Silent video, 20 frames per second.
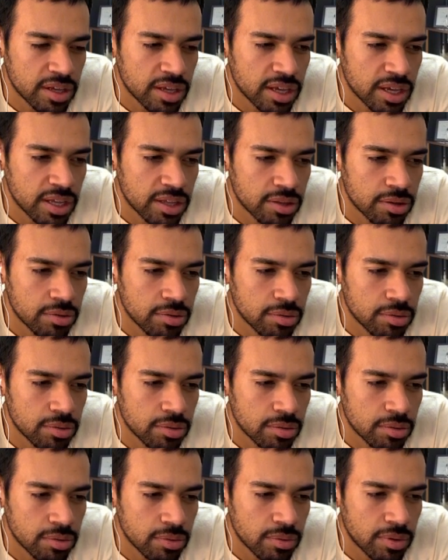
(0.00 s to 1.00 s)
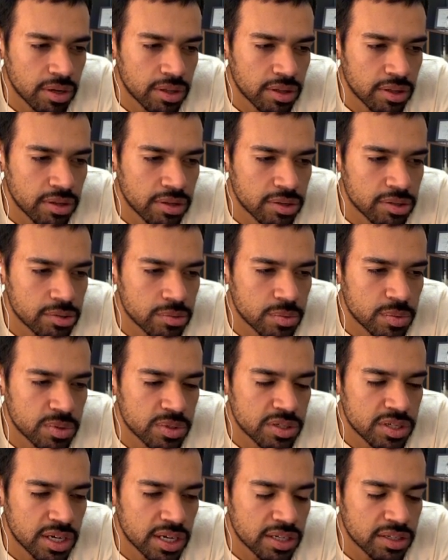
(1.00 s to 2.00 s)
candle right here,
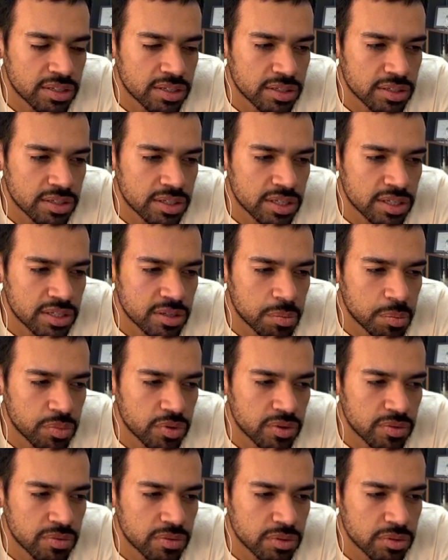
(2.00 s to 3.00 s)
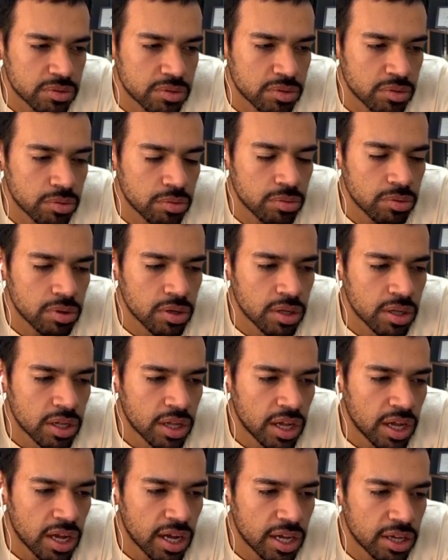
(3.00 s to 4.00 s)
rejecting the previous low,
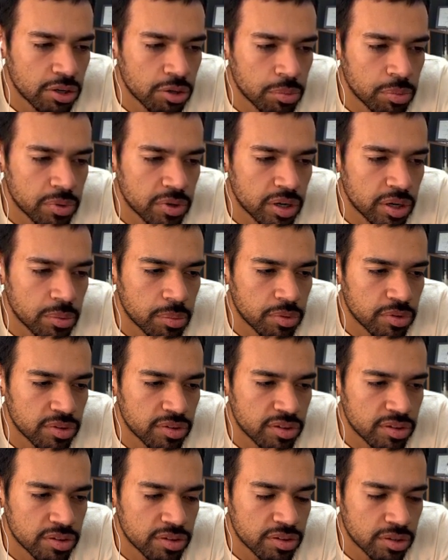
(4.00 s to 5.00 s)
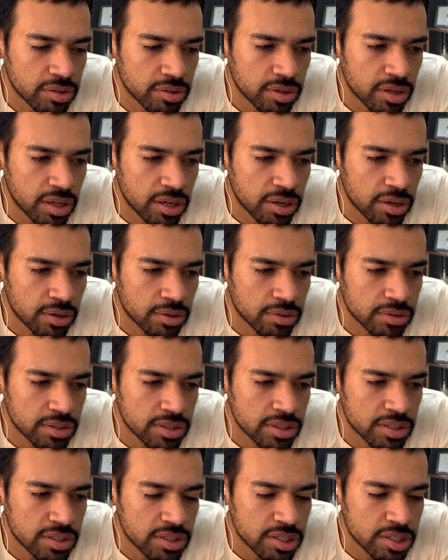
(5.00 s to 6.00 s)
I open a position around
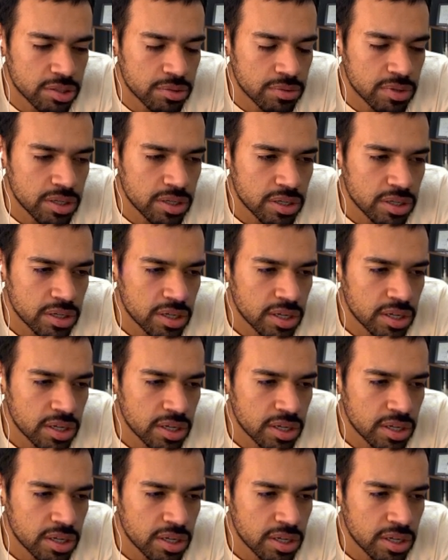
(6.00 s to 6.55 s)
this area,